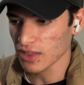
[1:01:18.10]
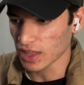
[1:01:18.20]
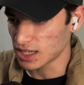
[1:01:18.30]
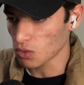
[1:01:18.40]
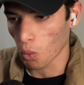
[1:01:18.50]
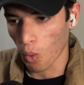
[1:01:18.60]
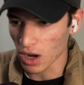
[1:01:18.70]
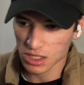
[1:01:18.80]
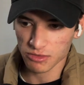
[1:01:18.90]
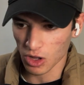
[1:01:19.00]
They didn't want
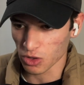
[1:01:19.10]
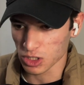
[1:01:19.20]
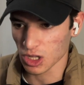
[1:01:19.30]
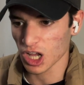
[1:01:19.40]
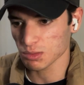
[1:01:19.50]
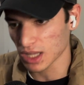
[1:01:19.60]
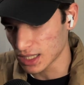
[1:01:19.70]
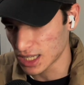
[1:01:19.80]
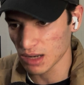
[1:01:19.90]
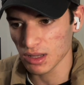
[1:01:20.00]
to follow those laws, but they
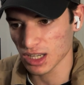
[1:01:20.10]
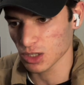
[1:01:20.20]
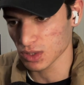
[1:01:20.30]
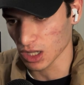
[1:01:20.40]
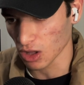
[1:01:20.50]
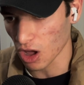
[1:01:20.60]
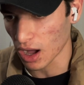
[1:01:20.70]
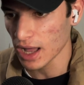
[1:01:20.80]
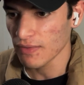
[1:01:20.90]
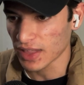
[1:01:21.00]
did because it was the law.
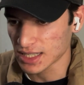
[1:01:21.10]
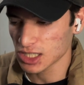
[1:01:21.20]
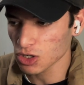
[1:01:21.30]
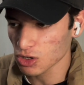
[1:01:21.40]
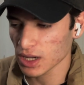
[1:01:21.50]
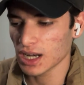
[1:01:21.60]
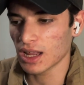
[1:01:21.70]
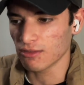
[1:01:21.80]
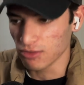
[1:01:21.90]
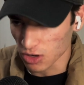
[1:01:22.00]
That still created a
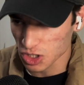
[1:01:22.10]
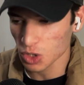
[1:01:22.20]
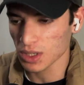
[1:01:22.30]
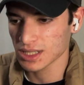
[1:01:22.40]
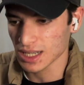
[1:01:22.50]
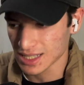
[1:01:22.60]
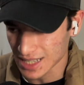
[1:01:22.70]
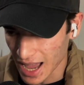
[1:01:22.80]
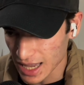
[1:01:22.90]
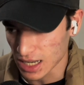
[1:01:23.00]
virtuous
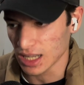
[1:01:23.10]
society.